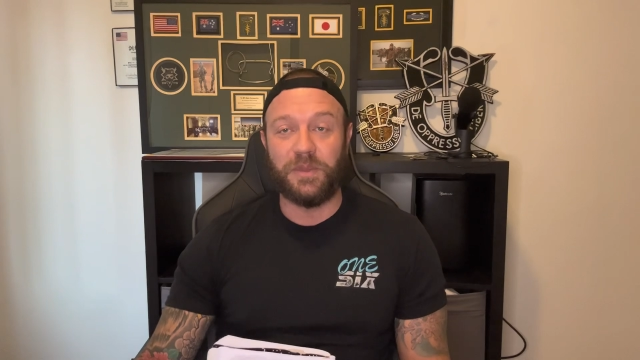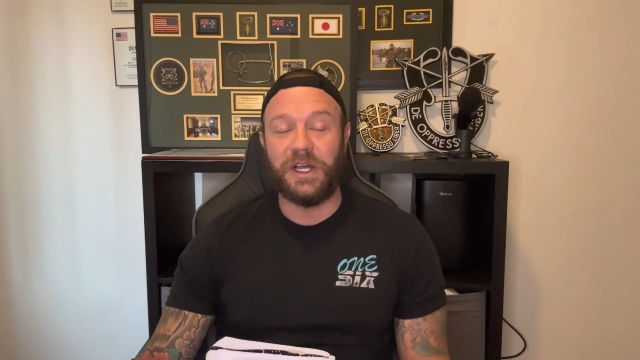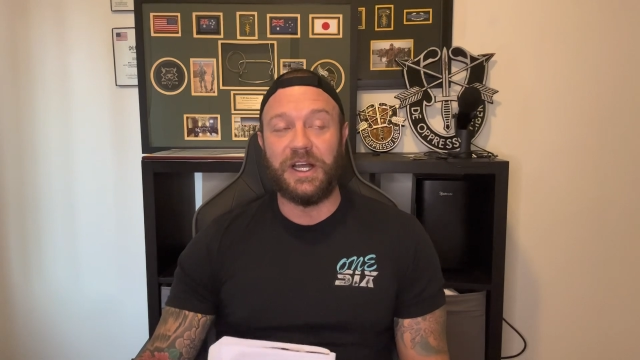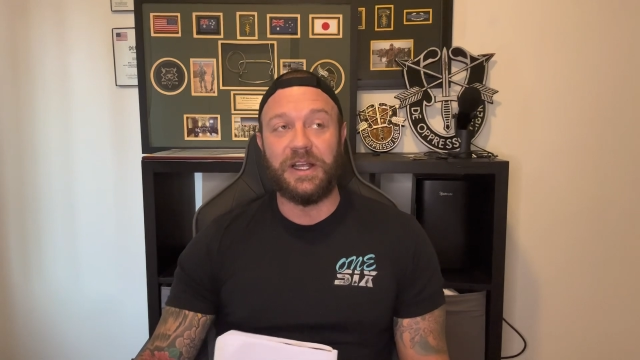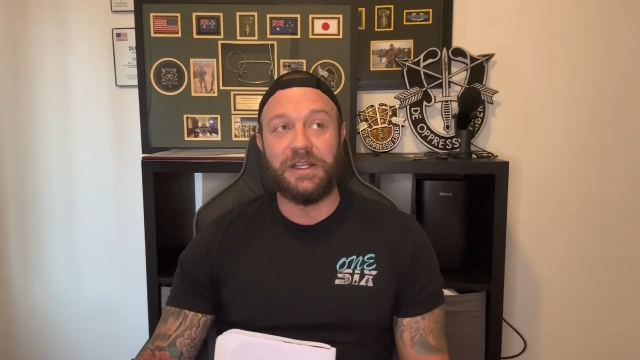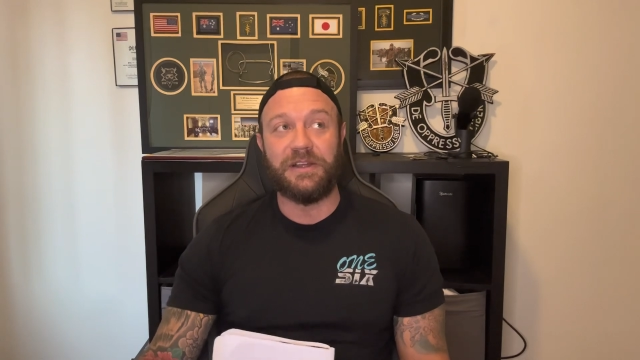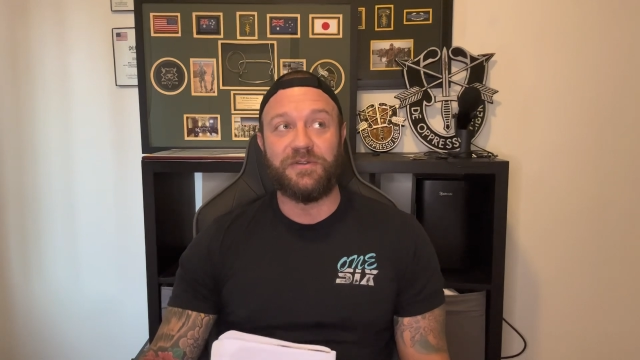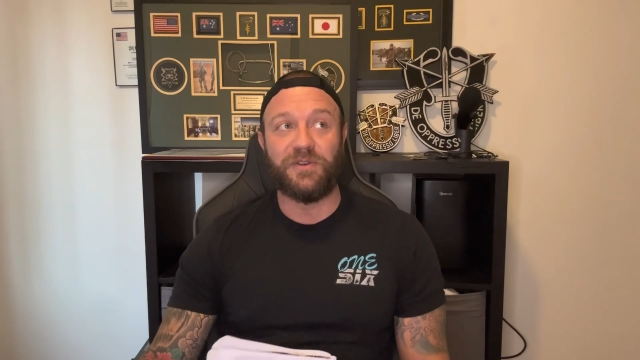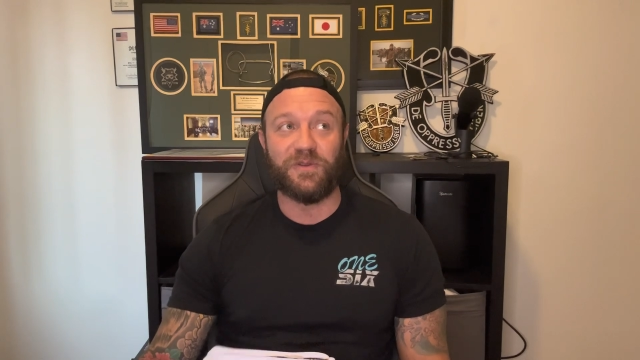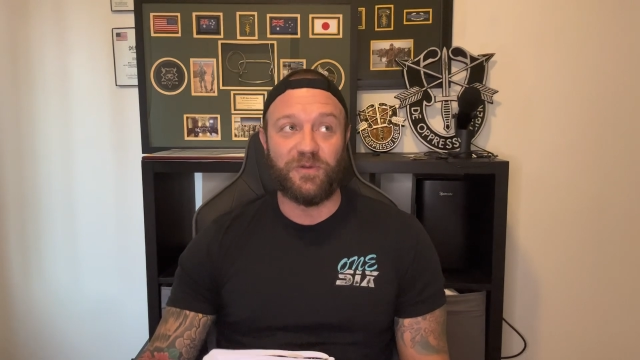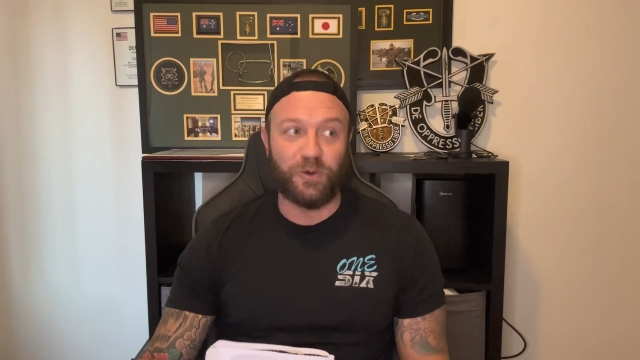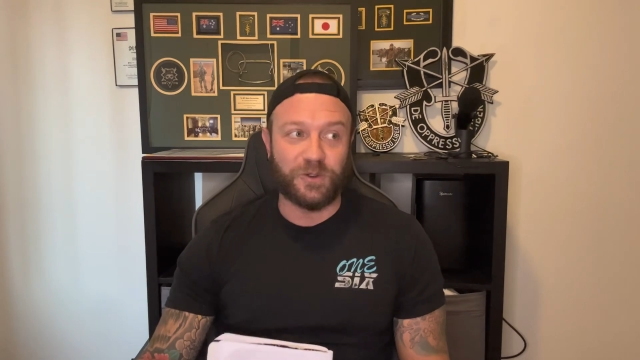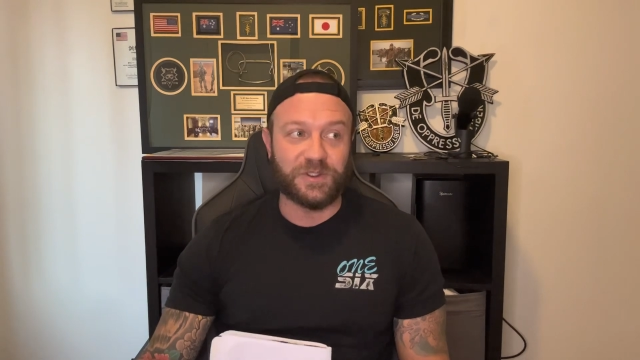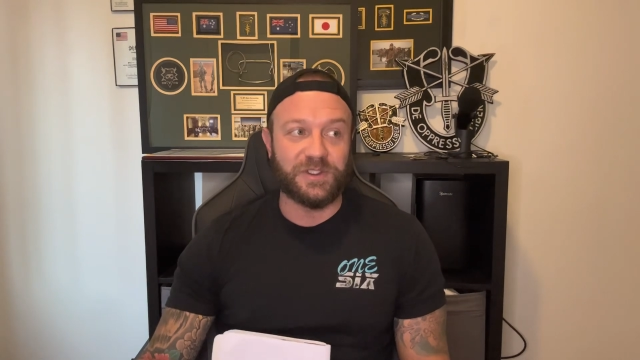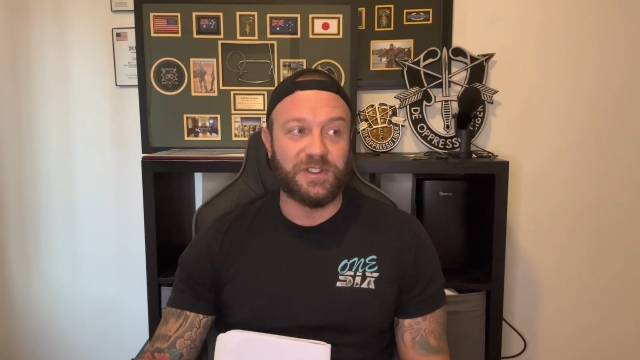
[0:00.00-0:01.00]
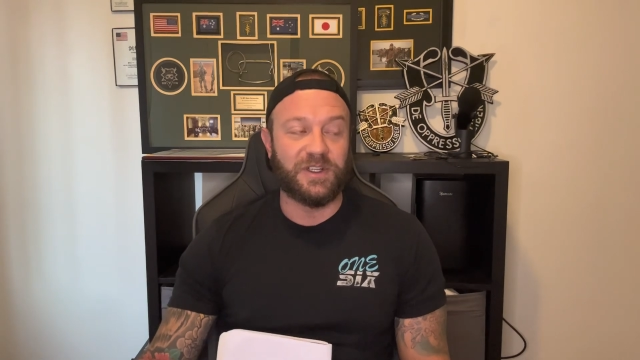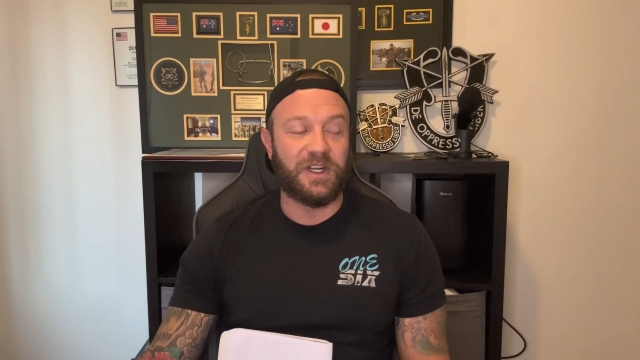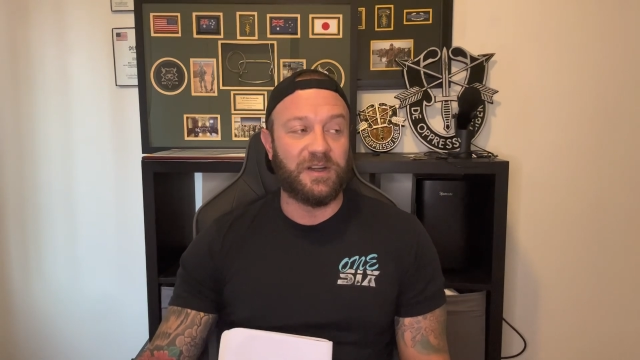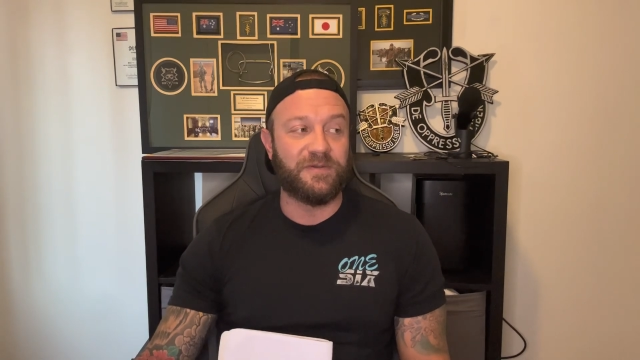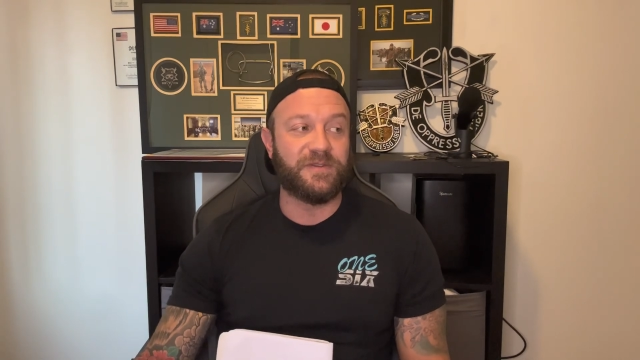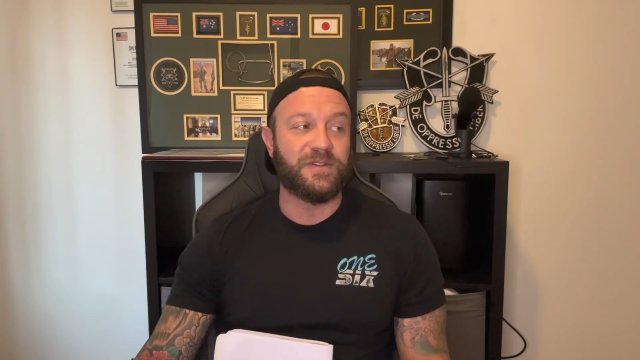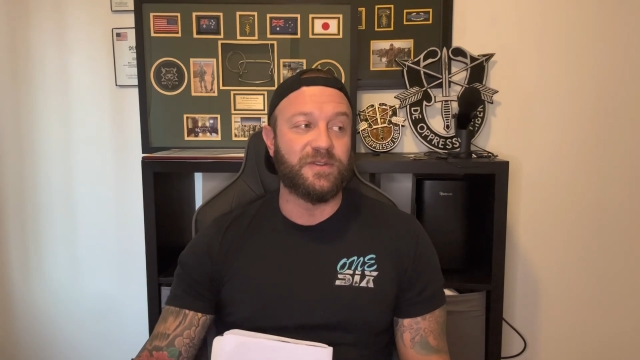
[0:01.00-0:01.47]
But if you're fortunate
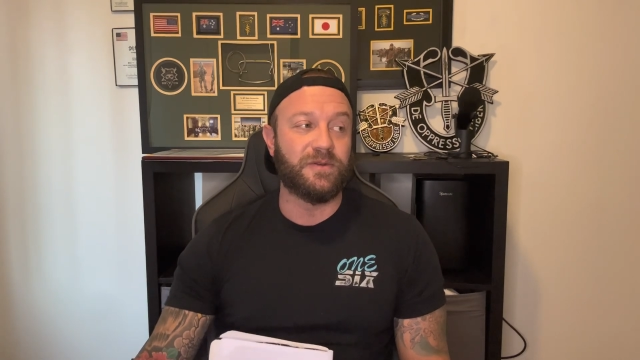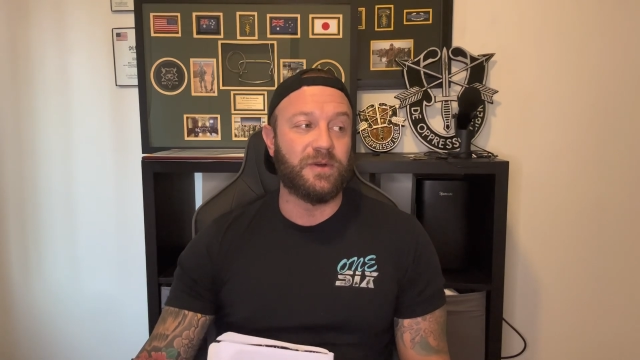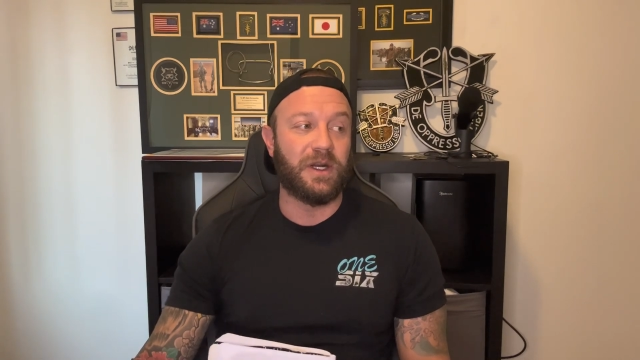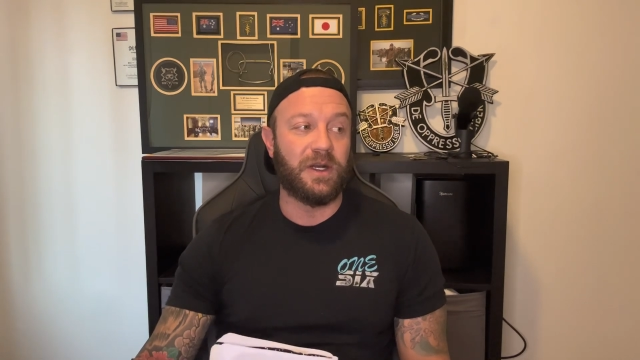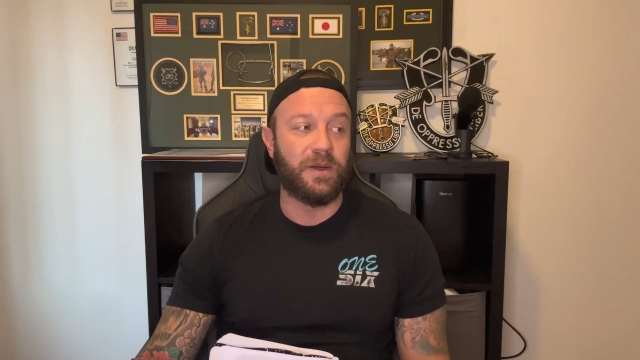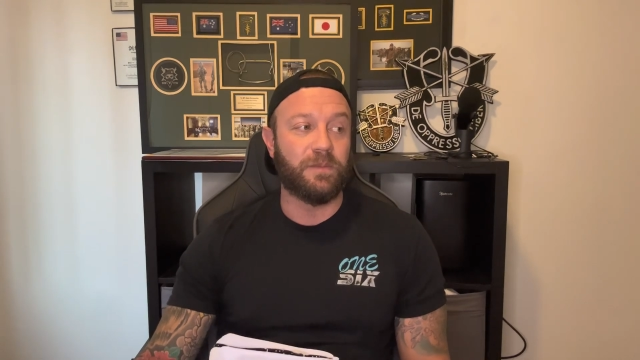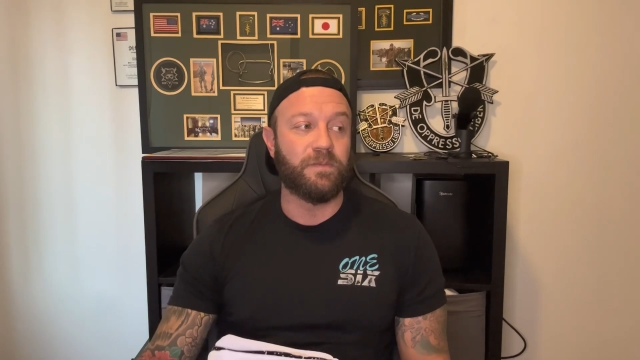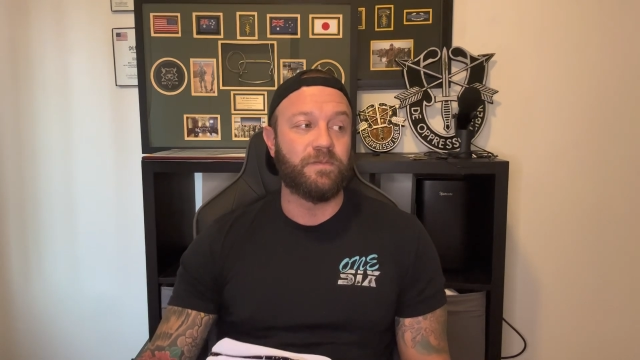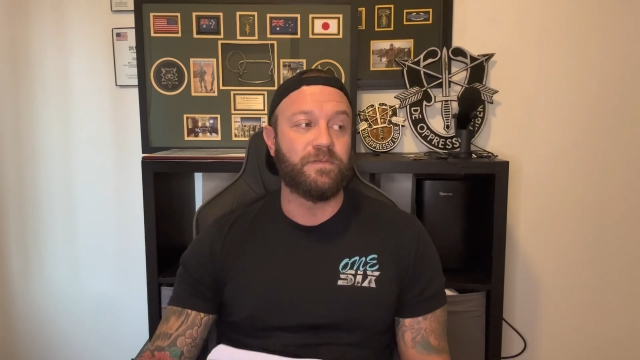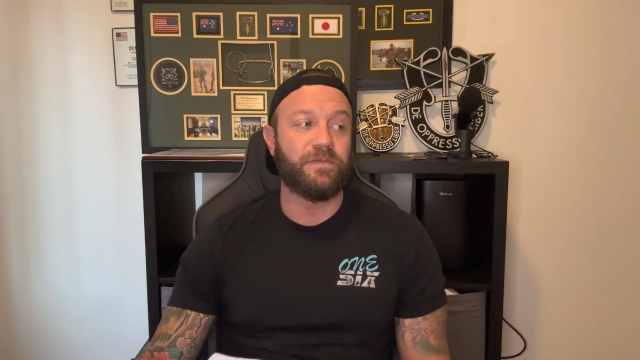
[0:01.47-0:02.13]
enough to um,